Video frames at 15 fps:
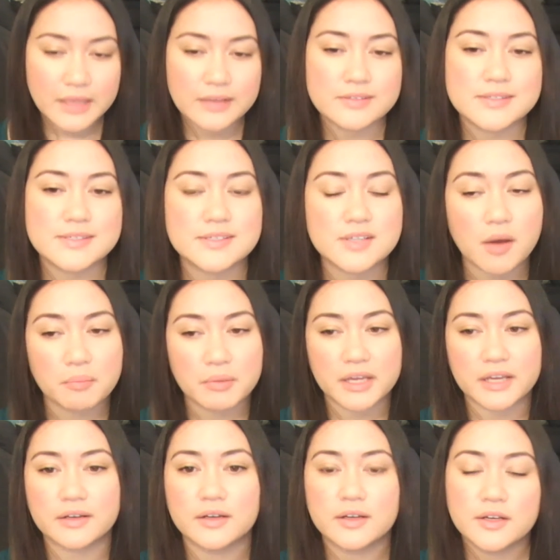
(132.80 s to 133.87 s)

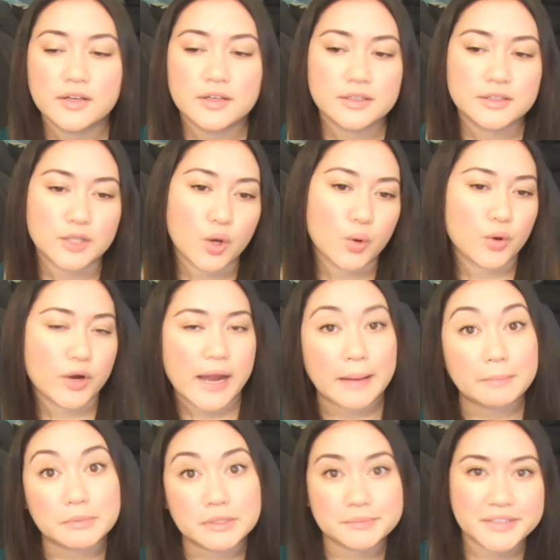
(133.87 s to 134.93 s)
stomach, lower
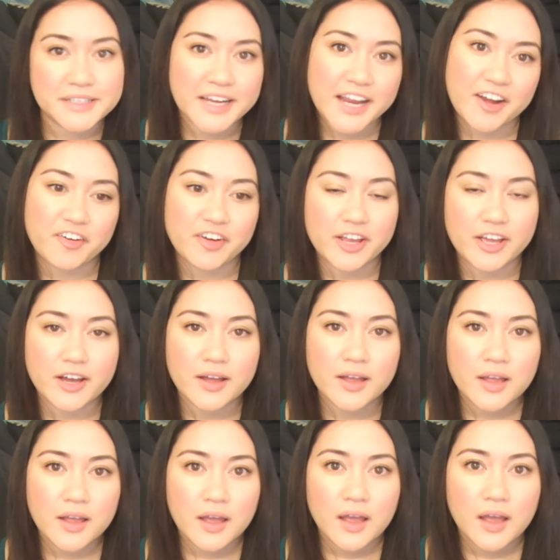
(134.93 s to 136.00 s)
abdomen area.
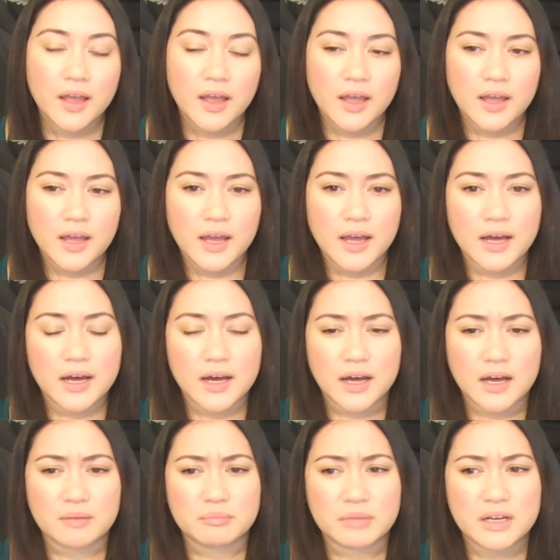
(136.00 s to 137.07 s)

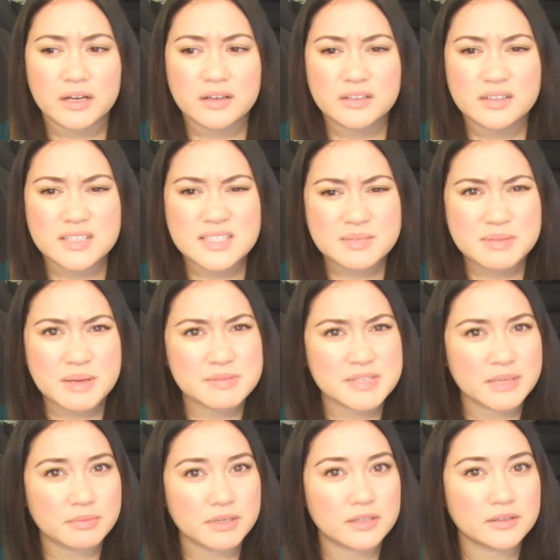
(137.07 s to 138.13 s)
And sometimes it
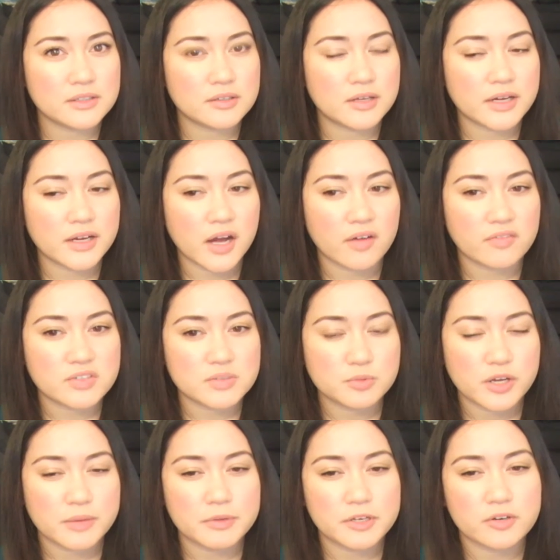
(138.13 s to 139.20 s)
can be a little
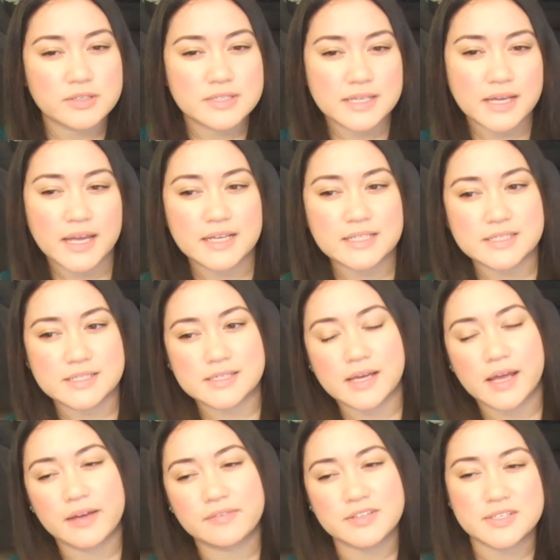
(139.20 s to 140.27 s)
uncomfortable. I've been noticing I
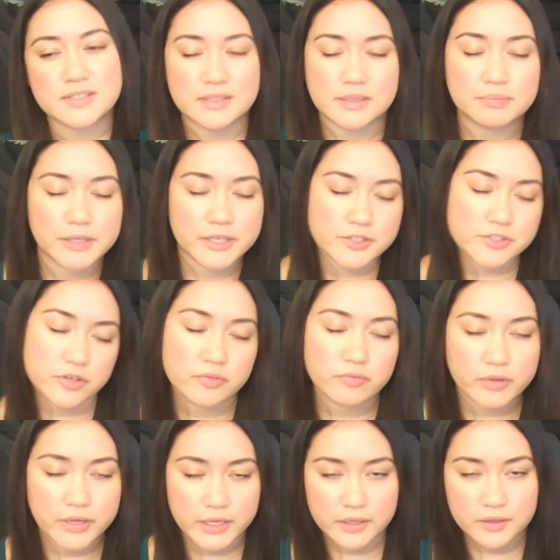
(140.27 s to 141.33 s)
have to sleep like a certain
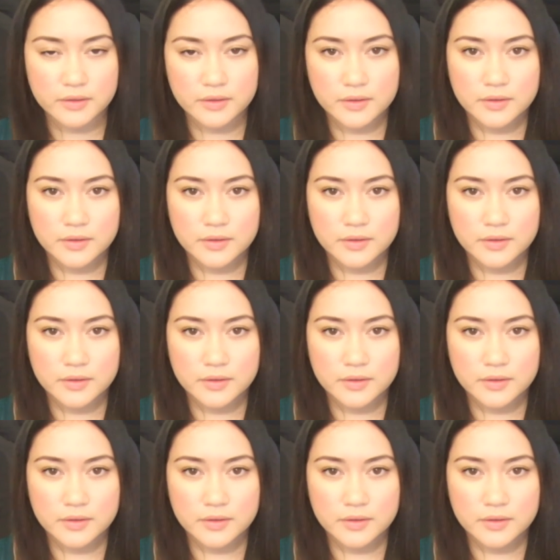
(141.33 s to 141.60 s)
way.